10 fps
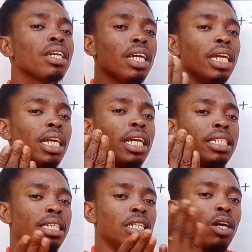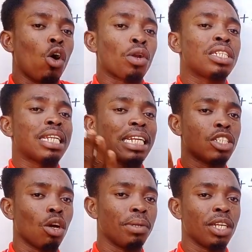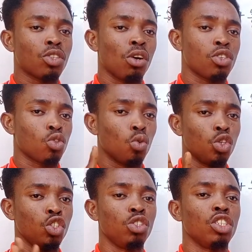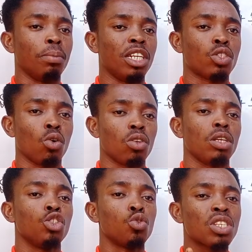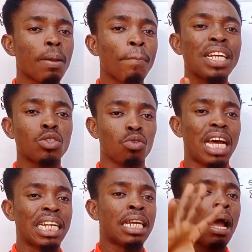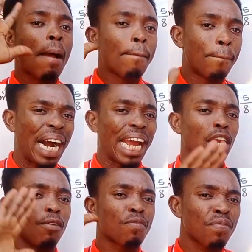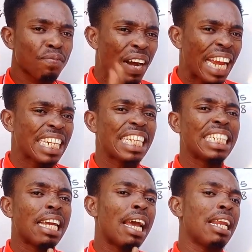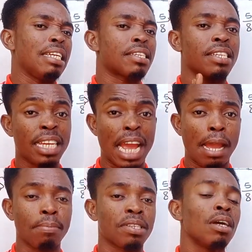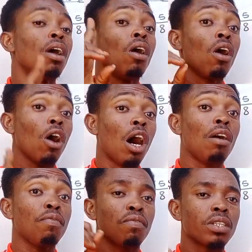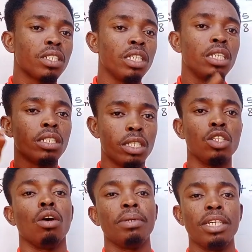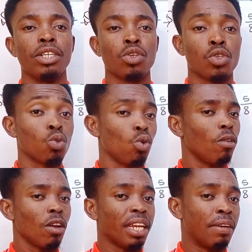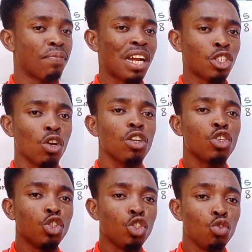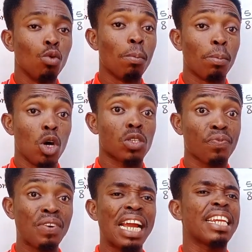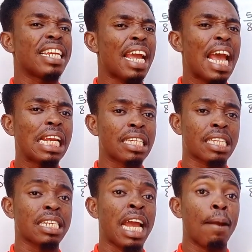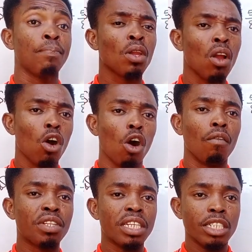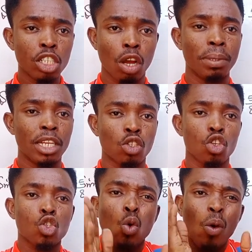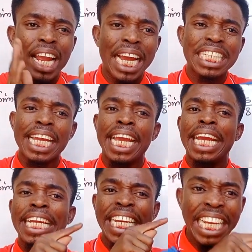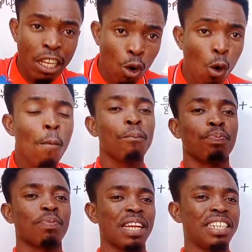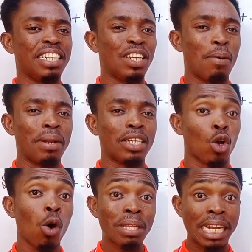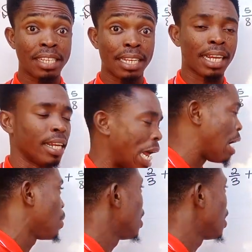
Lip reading: the original denominators to a new denominator? You simply do that by finding the L.C.Ms of the denominator. So in fraction, you must find the L.C.M of the denominators to get a new denominator. Hope that is taken. Now,